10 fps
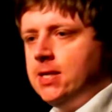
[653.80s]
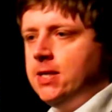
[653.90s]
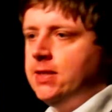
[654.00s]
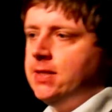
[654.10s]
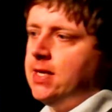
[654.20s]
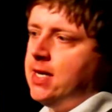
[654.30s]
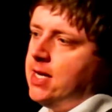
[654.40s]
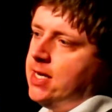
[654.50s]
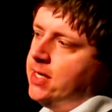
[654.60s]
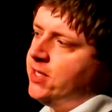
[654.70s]

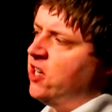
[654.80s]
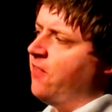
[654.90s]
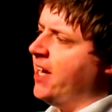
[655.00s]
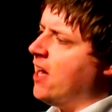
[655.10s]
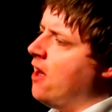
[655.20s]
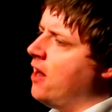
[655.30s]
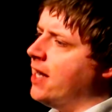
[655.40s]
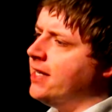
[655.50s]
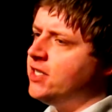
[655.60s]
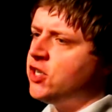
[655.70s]
She's a lovely girl.
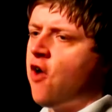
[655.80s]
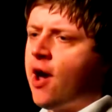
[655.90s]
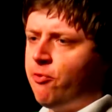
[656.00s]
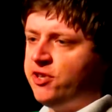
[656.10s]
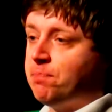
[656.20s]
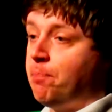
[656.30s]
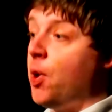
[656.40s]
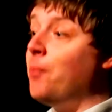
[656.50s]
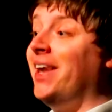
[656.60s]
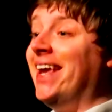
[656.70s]
I'd describe her as
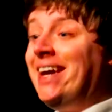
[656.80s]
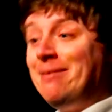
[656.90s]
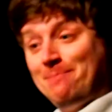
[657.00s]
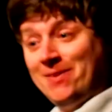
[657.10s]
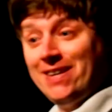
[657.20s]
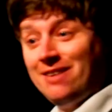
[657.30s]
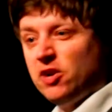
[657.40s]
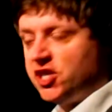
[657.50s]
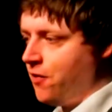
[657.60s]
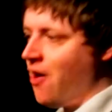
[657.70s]
bubbly,
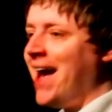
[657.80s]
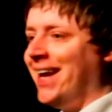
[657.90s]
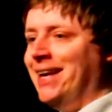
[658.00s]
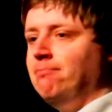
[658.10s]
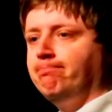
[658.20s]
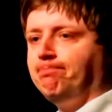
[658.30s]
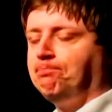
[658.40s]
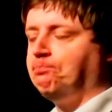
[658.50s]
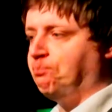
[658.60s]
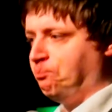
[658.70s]
because of her acne.
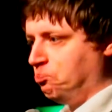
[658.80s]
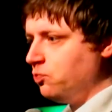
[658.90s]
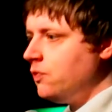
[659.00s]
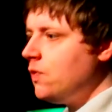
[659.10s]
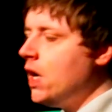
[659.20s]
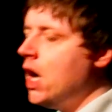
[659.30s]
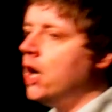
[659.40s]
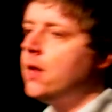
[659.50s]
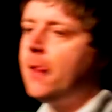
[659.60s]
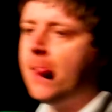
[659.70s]

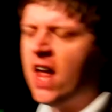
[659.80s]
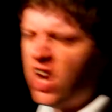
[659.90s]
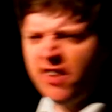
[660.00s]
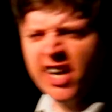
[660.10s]
Lovely